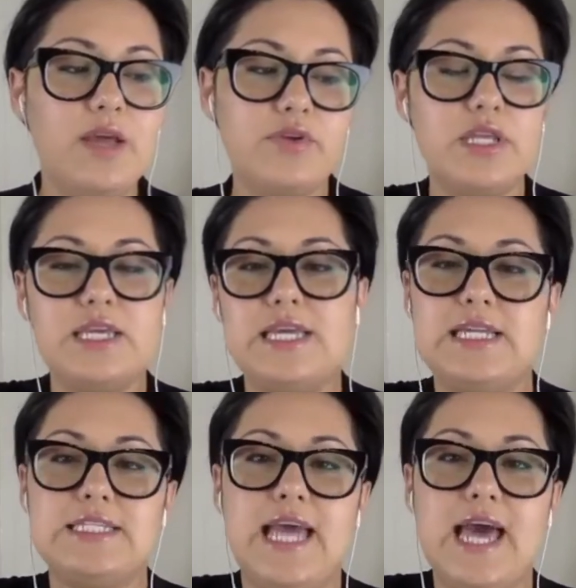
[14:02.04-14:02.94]
the
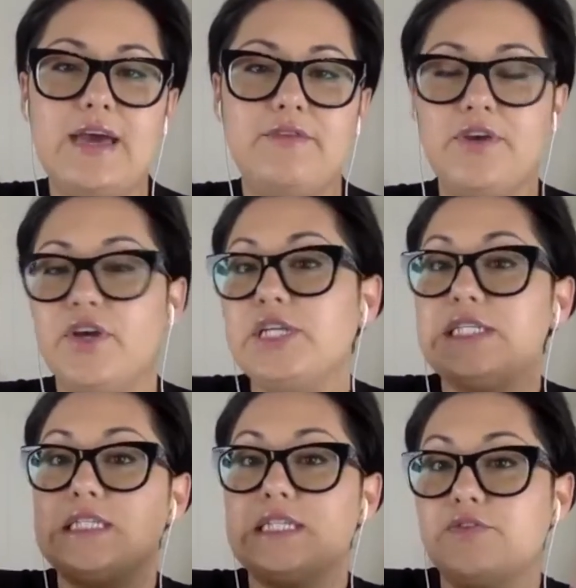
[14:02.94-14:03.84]
kids had very
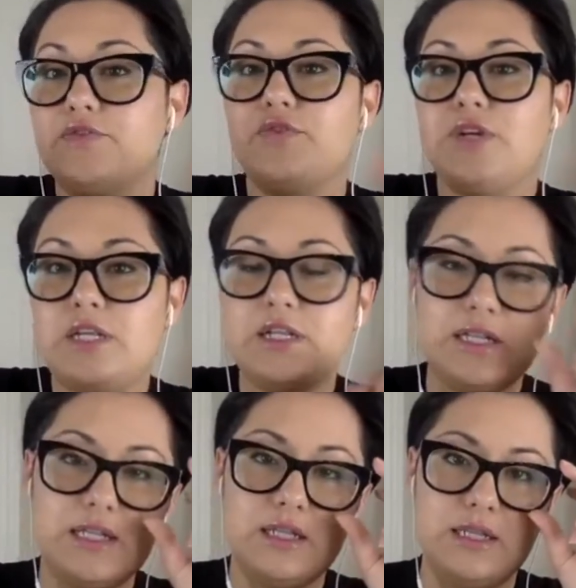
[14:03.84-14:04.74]
different
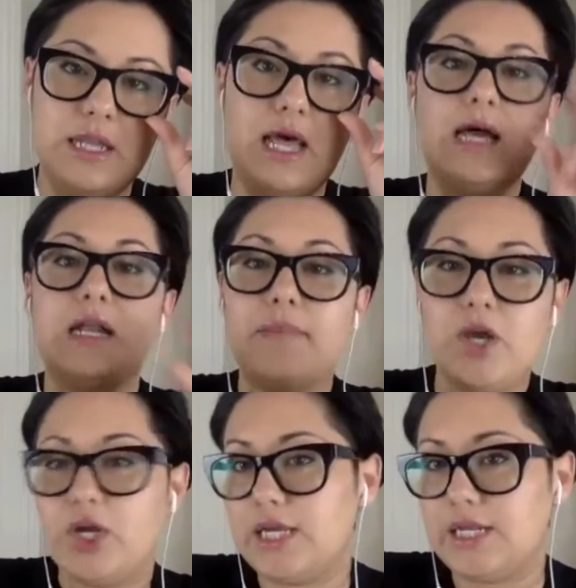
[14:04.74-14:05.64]

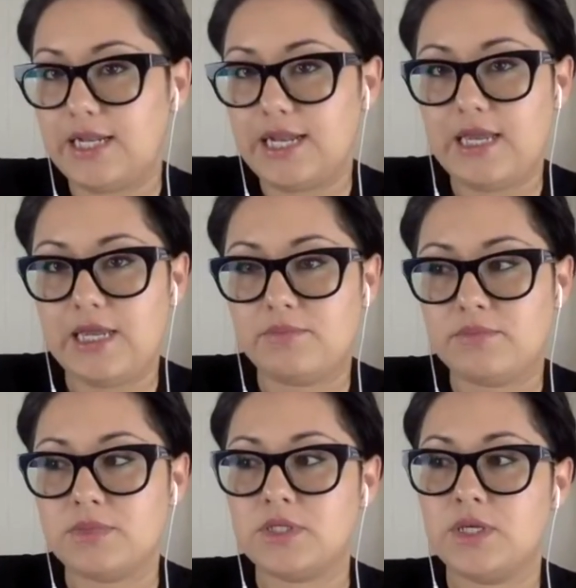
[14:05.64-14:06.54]
non-American
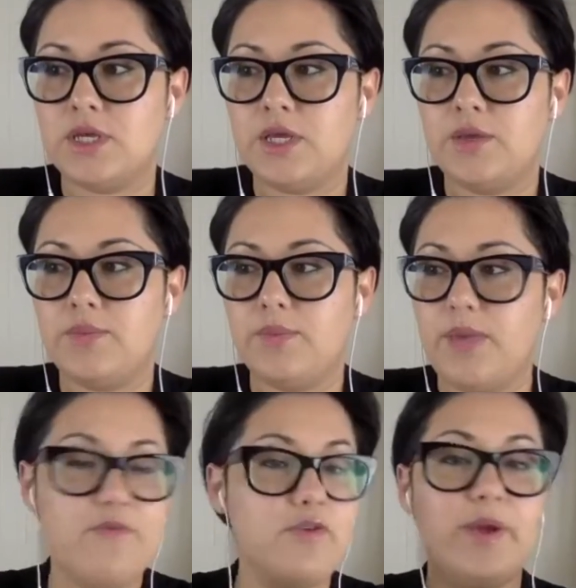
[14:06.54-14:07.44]
names,
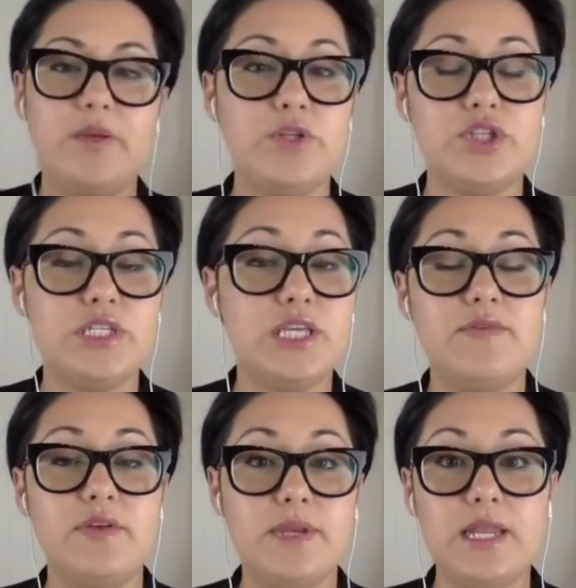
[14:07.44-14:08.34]
everybody would just give
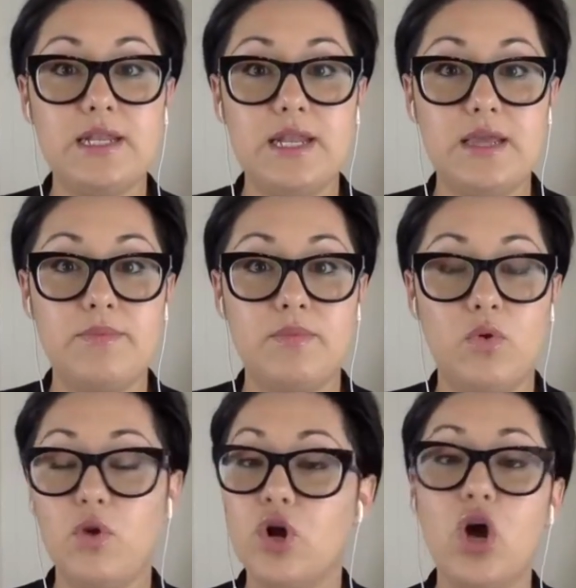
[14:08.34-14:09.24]
them a nickname
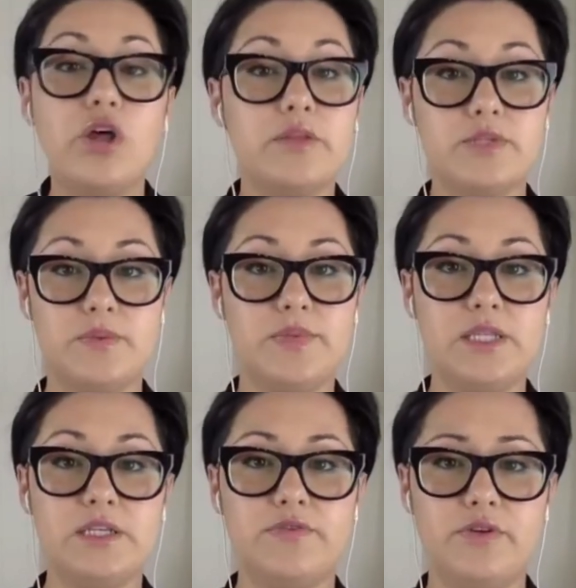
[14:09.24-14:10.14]
or call them something
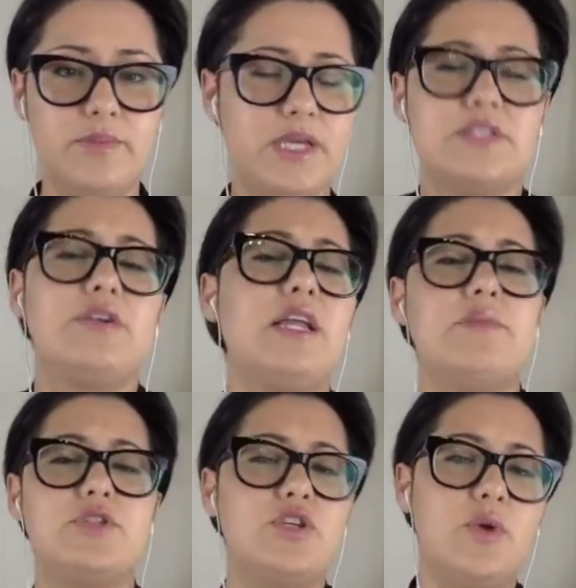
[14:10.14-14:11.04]
different because their
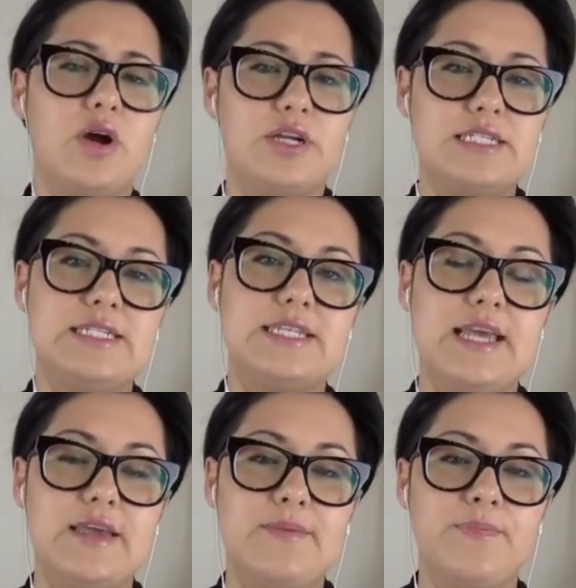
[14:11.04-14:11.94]
name's too hard to say,